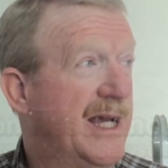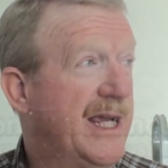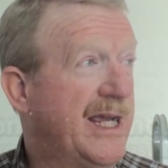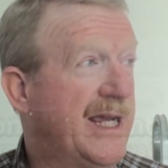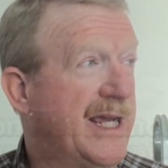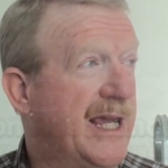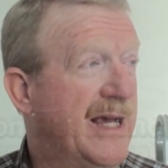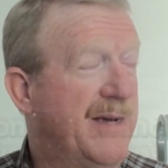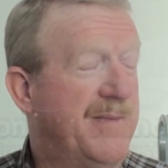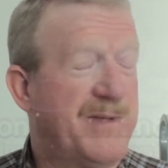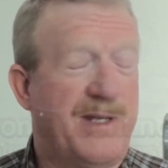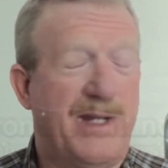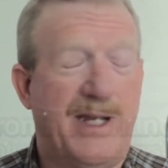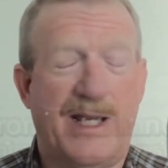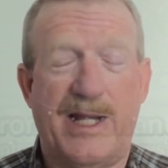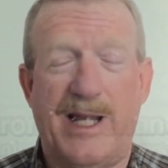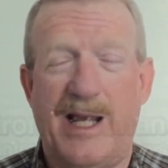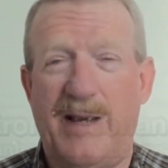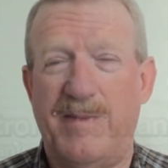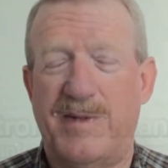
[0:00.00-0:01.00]
He came
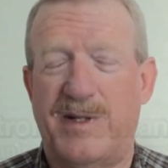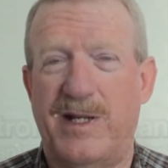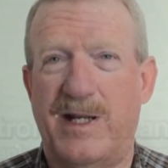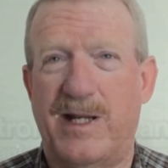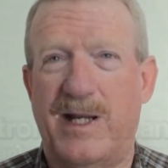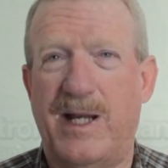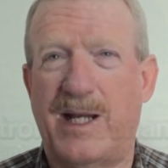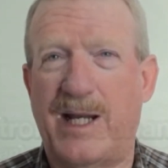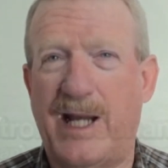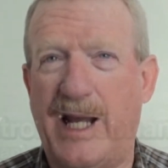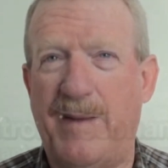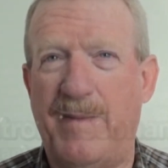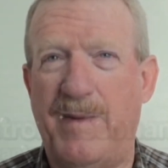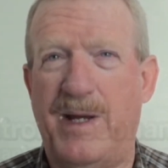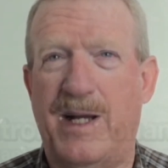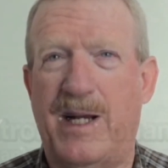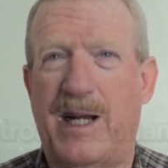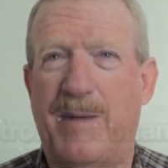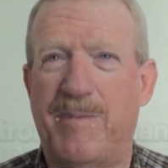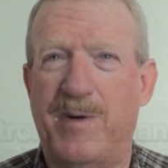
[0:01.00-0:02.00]

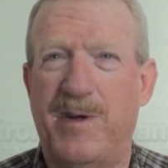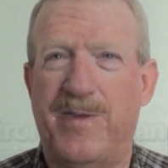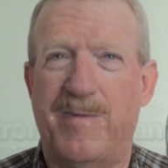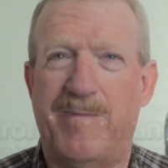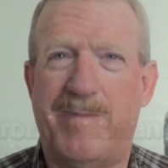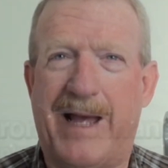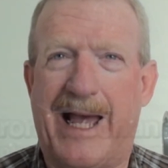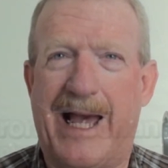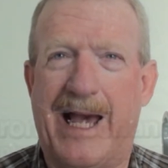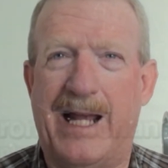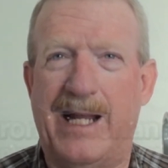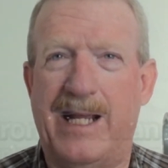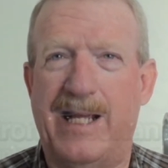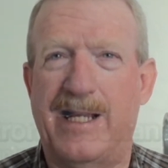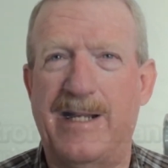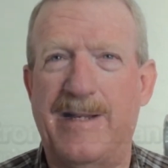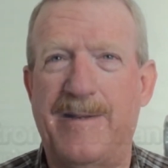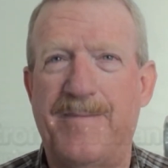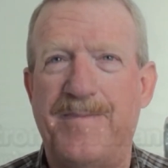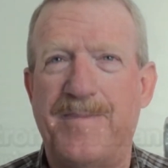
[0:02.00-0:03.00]
in, I put the pad
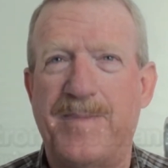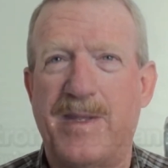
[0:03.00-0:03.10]
in.